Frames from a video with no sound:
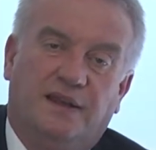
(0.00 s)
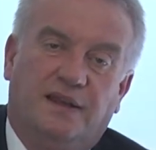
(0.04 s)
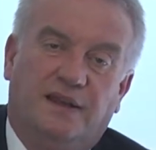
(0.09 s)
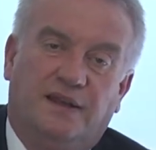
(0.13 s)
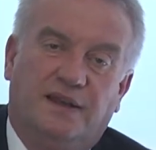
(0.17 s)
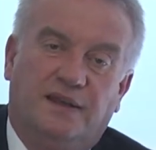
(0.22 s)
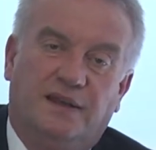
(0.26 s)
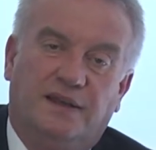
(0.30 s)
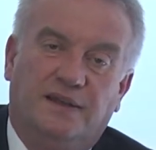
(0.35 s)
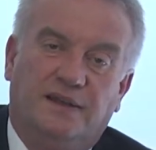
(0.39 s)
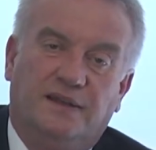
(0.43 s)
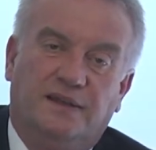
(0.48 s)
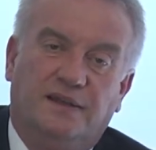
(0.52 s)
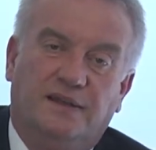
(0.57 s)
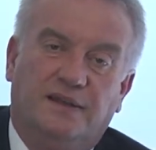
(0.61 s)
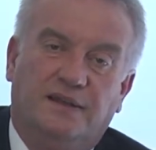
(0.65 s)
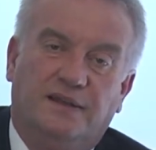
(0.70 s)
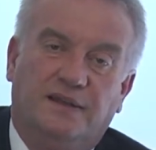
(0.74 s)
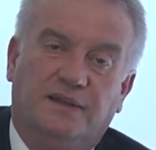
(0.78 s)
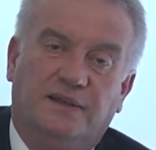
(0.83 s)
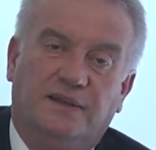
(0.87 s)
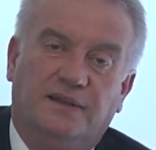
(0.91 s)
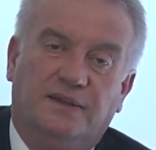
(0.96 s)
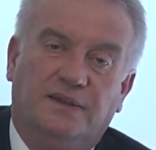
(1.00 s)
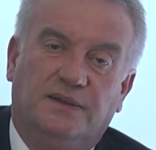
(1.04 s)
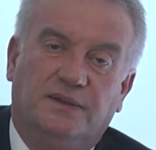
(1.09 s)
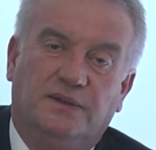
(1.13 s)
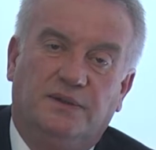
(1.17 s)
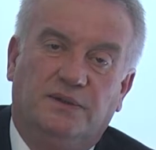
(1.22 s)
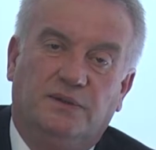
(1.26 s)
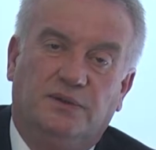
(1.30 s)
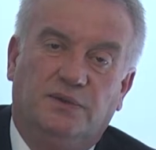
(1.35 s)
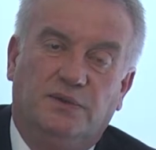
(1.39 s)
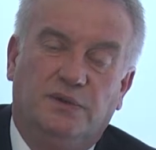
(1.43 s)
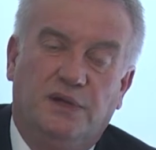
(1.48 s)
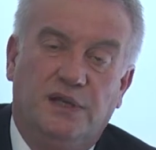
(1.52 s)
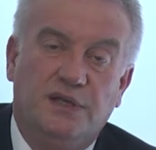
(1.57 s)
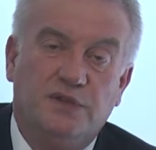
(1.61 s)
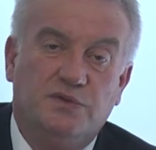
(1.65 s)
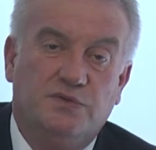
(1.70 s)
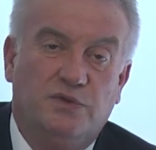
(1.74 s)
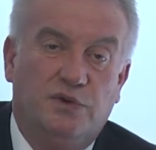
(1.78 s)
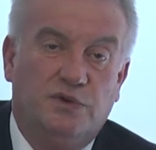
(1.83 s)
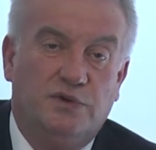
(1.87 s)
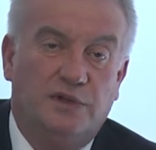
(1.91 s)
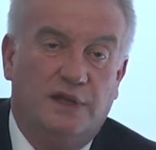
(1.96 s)
who has
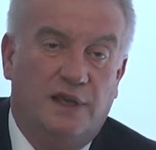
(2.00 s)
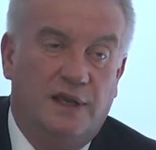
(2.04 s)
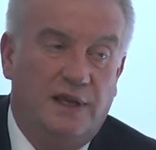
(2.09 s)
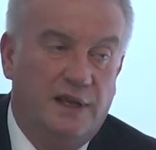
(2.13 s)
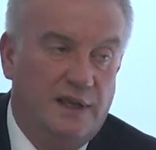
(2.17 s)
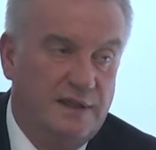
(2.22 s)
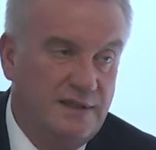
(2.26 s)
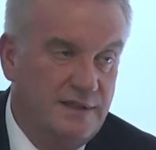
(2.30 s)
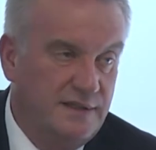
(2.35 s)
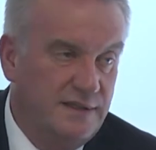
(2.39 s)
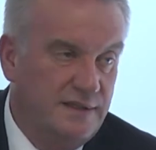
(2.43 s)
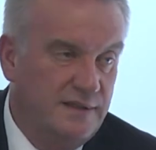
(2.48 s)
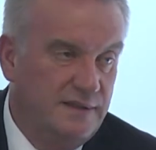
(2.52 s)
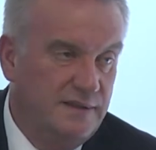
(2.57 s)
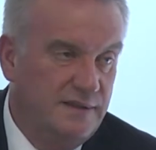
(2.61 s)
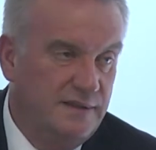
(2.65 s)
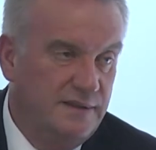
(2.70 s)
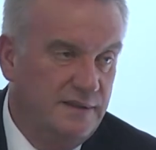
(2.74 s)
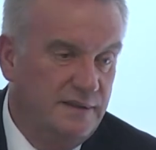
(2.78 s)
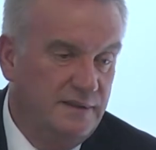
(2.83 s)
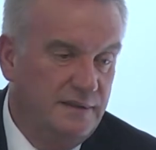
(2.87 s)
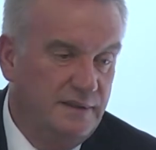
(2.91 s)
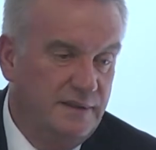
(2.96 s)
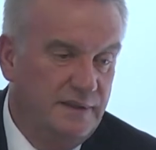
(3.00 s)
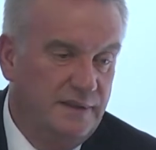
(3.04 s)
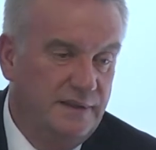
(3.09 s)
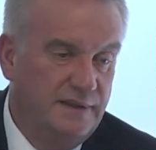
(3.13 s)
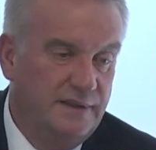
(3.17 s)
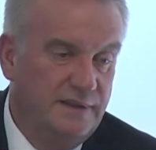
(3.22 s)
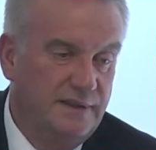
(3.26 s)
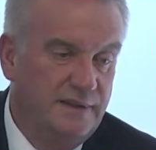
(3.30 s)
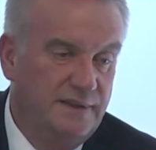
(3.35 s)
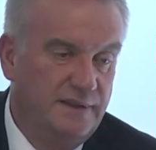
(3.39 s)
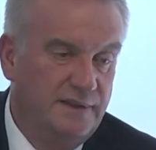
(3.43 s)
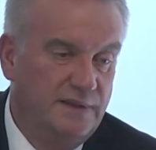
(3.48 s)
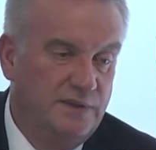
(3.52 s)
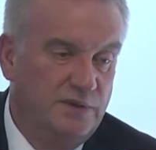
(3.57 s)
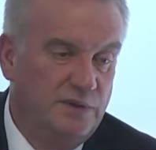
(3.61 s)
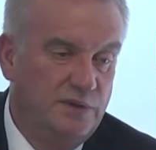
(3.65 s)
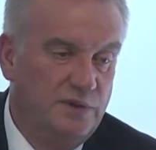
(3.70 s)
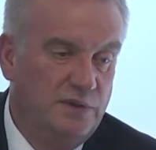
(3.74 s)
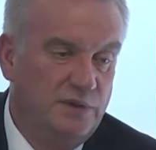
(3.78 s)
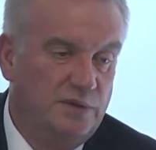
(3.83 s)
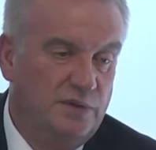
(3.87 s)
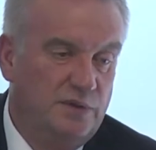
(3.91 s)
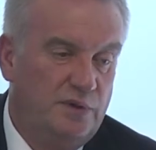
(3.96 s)
worked a lot
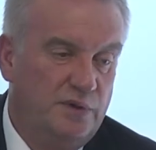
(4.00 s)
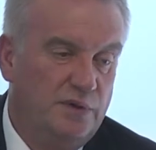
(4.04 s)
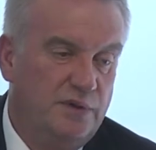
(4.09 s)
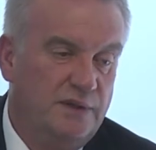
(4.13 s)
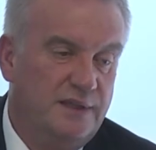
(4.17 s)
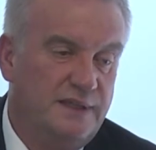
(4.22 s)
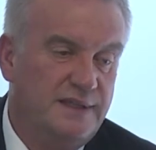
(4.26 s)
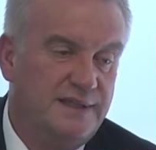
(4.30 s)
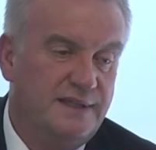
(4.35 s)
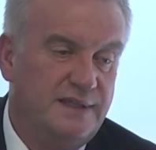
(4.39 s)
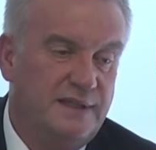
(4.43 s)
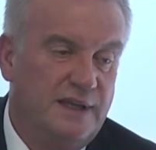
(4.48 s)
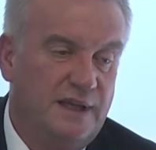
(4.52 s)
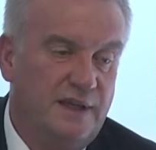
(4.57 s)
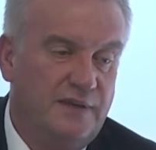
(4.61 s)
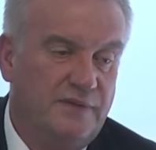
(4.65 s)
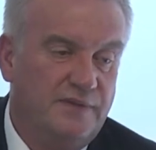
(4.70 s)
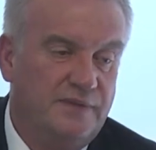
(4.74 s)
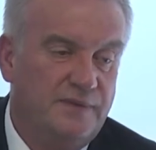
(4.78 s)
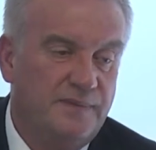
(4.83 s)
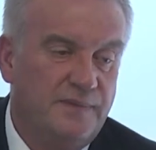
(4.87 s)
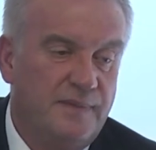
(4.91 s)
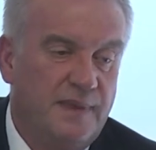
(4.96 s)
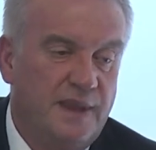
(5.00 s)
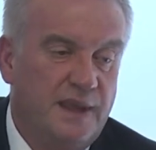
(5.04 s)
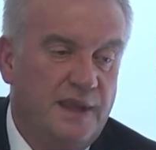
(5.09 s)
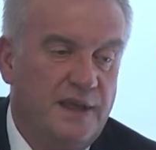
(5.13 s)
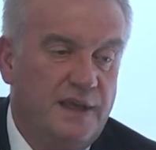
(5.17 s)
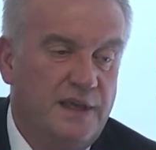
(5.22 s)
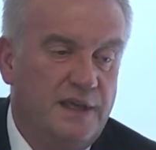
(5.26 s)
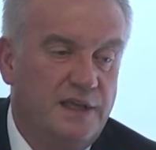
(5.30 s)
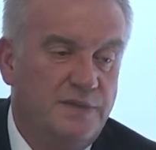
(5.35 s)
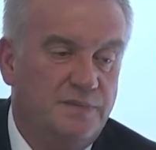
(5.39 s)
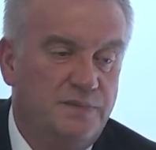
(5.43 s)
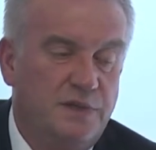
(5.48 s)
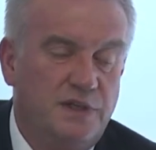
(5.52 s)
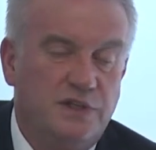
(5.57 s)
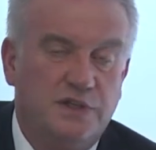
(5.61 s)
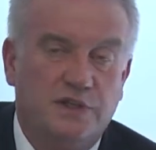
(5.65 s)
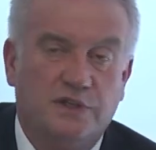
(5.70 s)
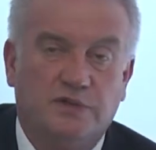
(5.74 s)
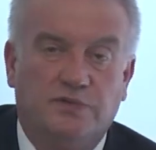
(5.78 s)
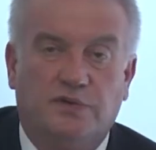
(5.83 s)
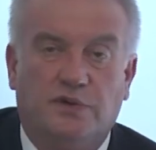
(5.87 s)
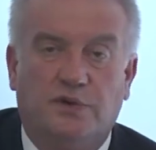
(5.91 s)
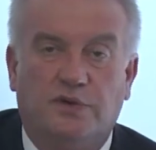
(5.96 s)
during all his life,
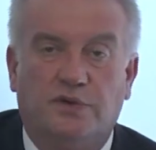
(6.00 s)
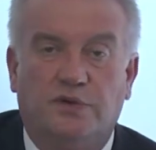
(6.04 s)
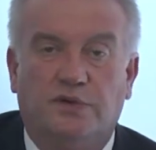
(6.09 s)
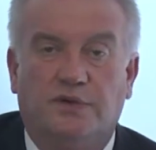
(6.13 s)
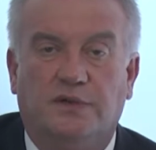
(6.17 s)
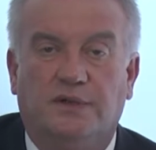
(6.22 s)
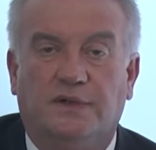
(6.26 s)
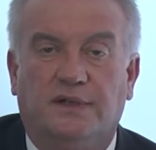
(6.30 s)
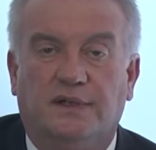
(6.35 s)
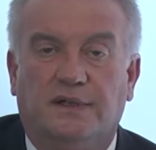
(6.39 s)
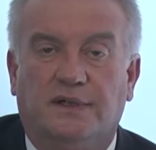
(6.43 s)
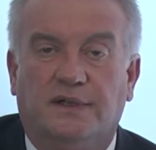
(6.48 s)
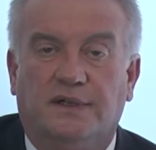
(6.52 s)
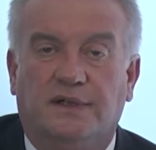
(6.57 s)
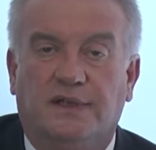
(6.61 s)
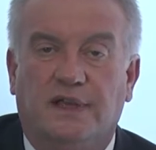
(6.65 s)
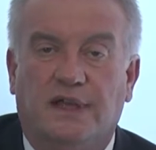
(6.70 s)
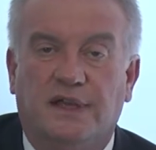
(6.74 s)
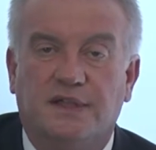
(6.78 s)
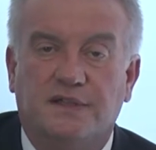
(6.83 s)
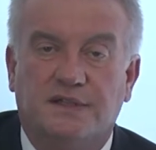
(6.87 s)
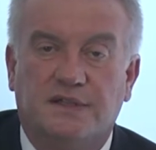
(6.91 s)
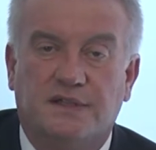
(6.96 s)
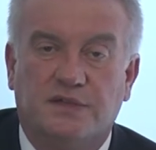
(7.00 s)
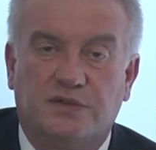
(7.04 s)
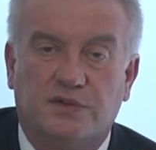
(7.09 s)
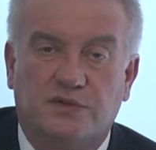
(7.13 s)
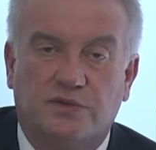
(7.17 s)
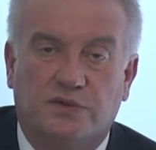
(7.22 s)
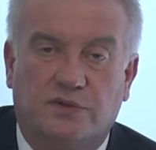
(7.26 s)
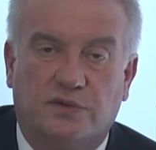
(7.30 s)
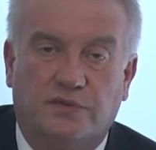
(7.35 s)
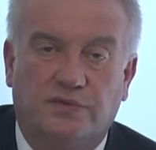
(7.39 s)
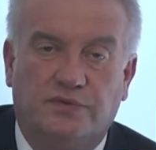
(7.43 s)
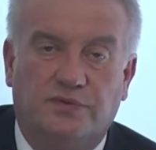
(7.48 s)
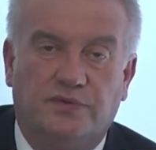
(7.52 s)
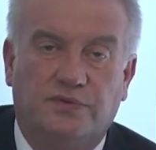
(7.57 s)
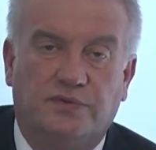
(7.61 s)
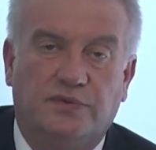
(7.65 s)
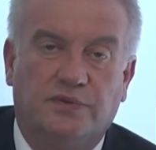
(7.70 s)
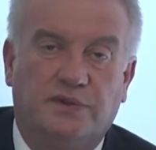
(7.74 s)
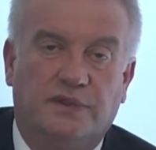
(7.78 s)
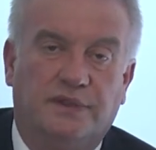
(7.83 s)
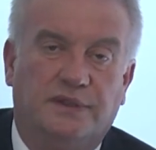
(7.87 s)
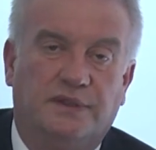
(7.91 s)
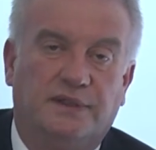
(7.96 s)
especially for cancers of
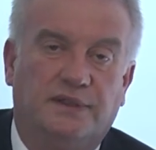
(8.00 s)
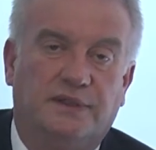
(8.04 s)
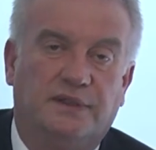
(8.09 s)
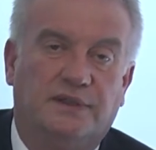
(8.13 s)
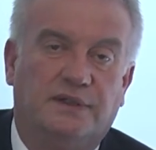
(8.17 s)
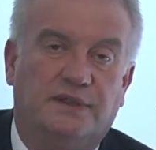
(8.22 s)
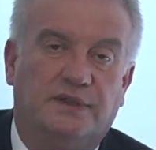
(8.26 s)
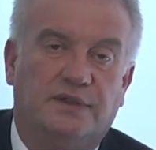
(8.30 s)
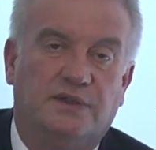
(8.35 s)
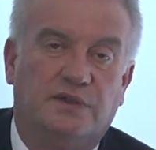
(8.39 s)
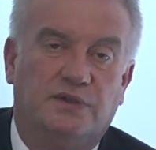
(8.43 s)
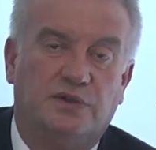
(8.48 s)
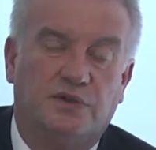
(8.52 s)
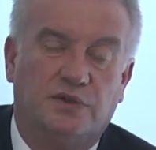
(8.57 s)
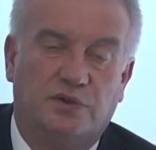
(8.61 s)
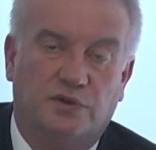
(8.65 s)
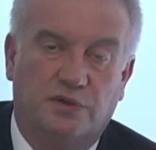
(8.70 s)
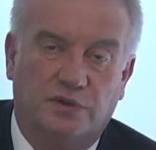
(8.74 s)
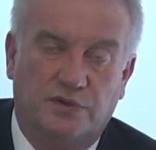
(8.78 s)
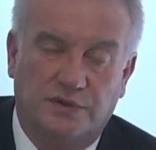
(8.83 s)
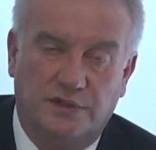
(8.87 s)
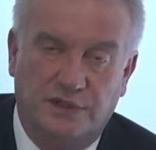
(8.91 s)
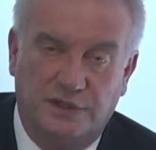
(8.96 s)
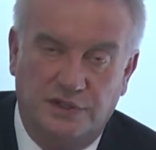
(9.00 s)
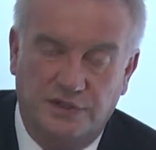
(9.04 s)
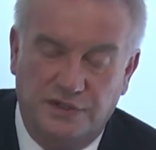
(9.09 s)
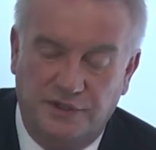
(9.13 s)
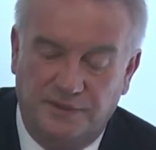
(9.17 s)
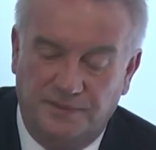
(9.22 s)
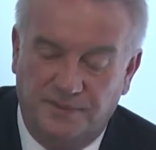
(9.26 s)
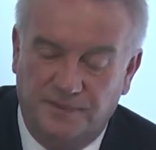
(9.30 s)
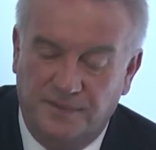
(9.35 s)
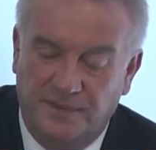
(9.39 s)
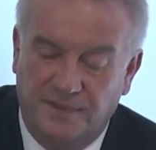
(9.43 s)
throat region.